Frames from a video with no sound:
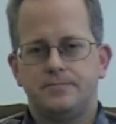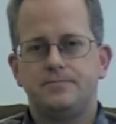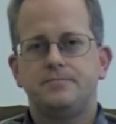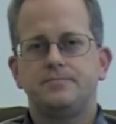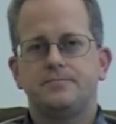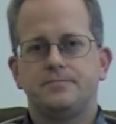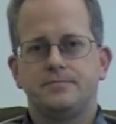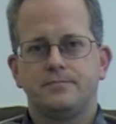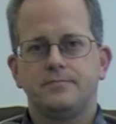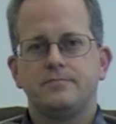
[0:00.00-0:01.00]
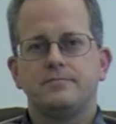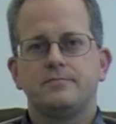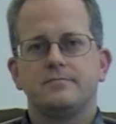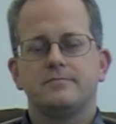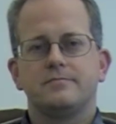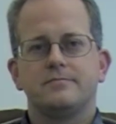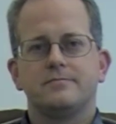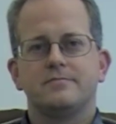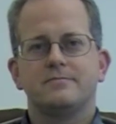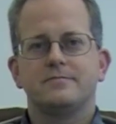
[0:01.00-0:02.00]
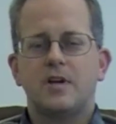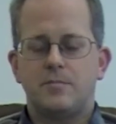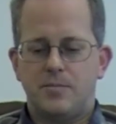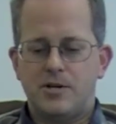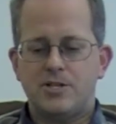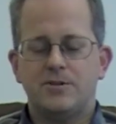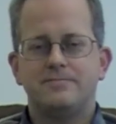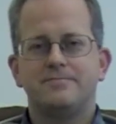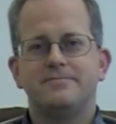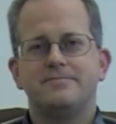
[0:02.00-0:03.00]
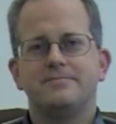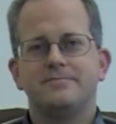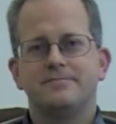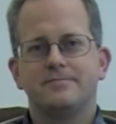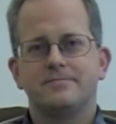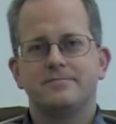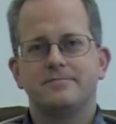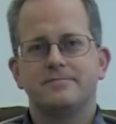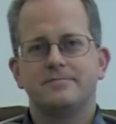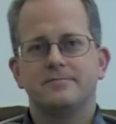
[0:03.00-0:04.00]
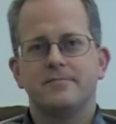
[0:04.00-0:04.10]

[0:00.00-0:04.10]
Cool. Well, thank you very much, Dan. Where can people learn more about Voice XML3?